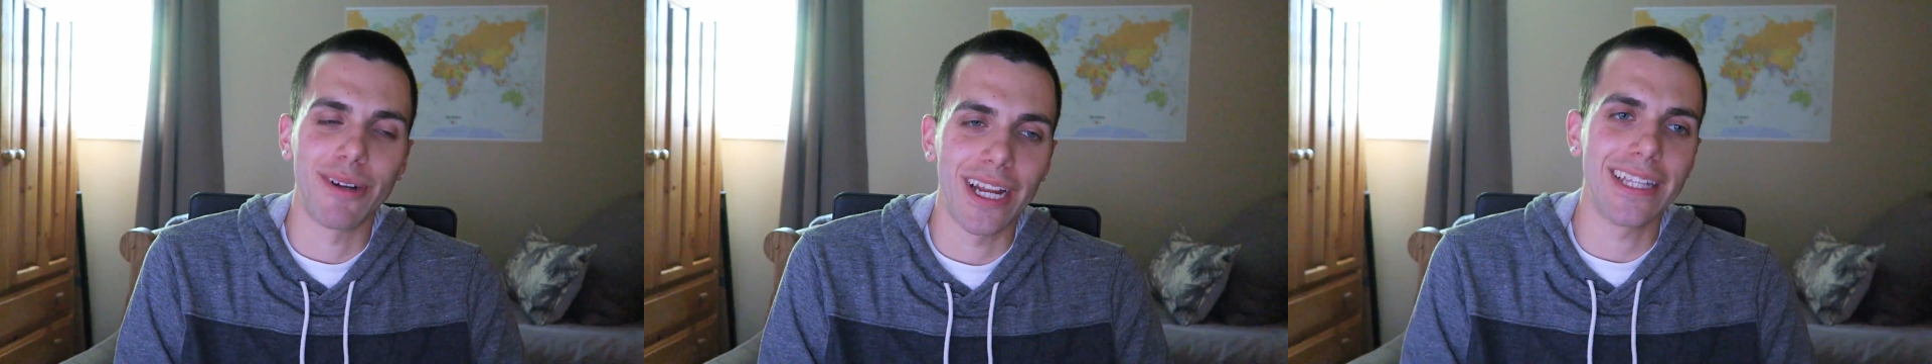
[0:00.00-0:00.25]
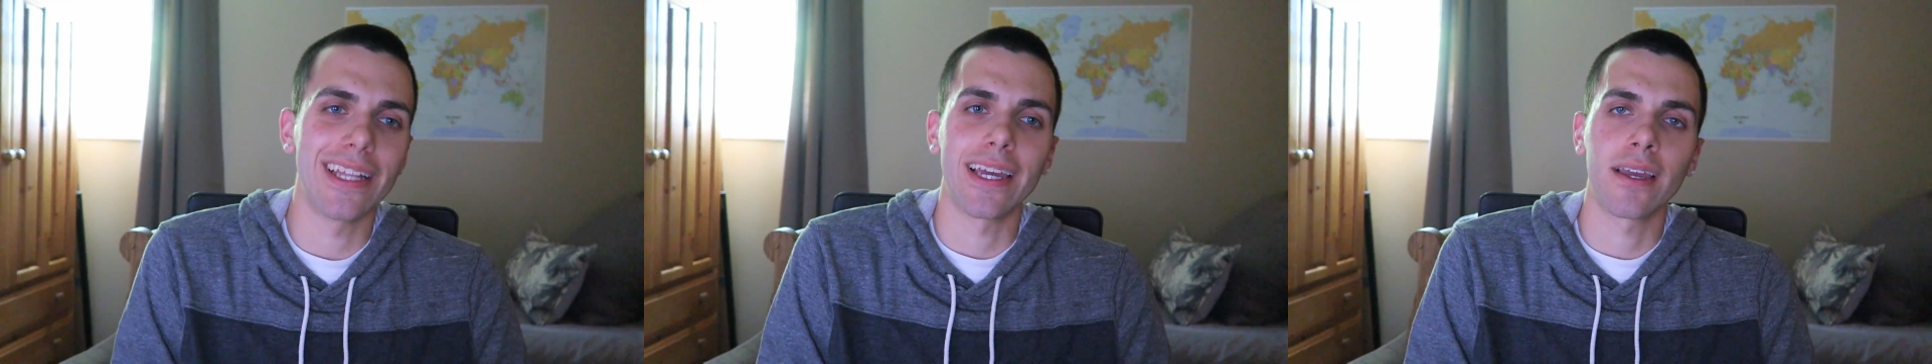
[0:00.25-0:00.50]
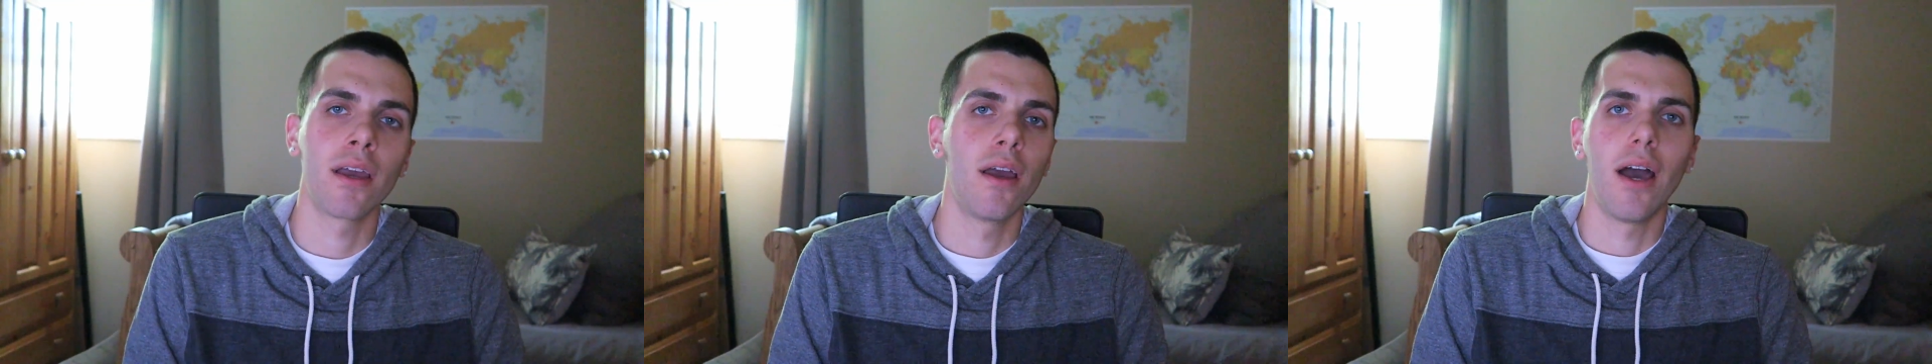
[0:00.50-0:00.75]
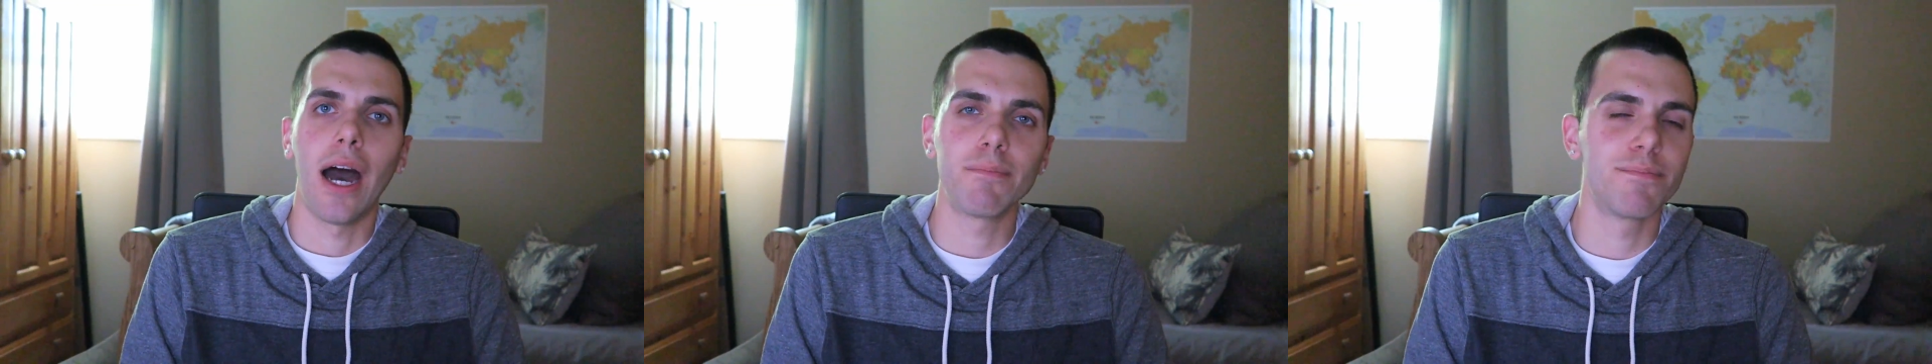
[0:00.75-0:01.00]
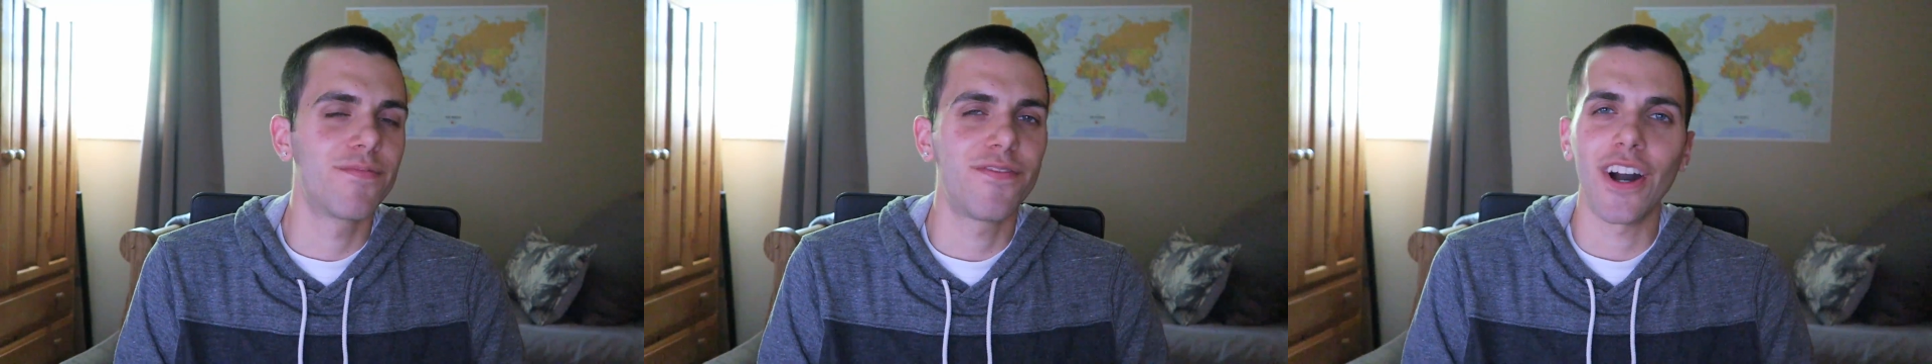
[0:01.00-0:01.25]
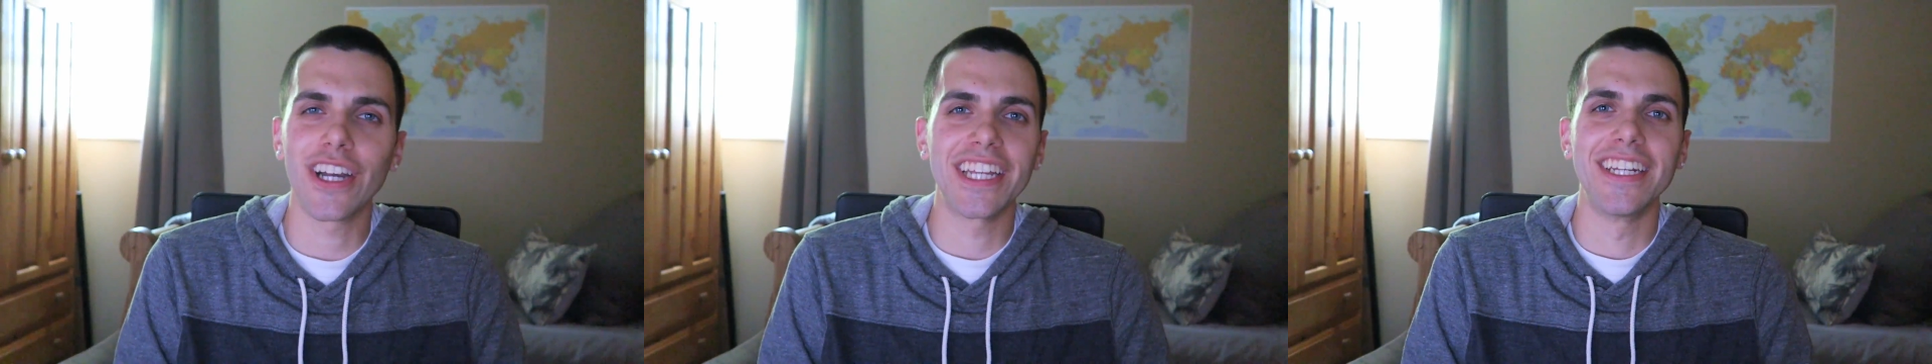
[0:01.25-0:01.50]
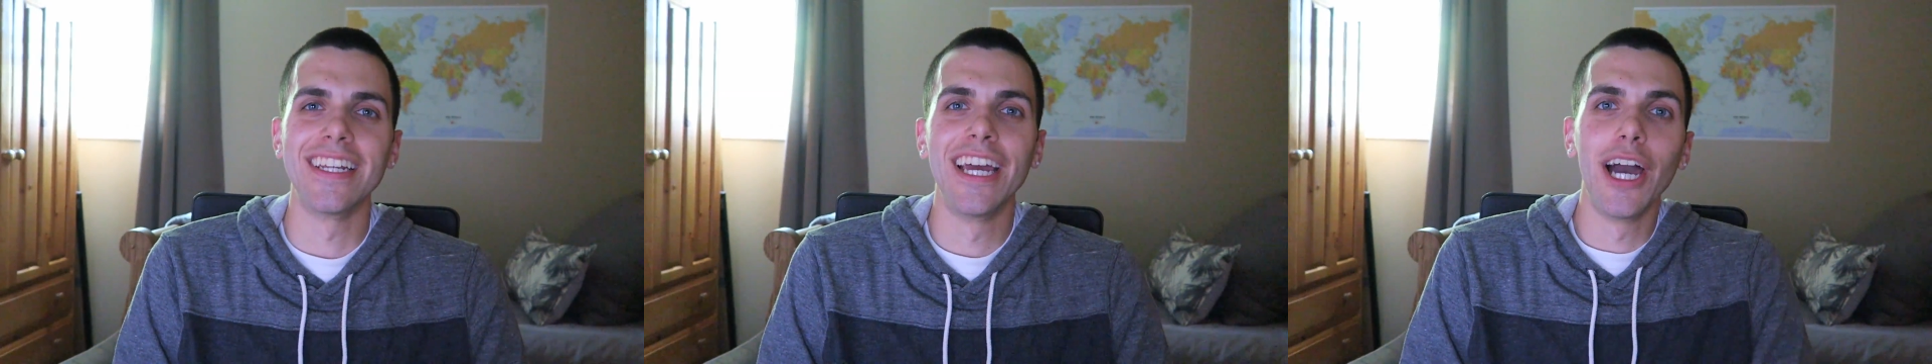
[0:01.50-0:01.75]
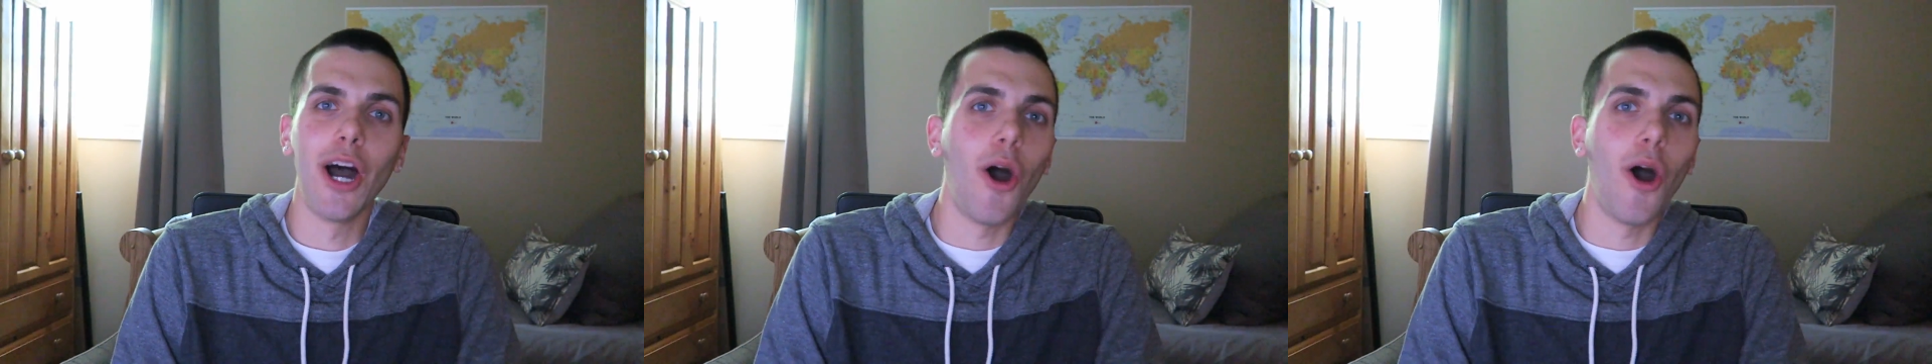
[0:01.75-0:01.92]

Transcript: right? Like, I'm fucking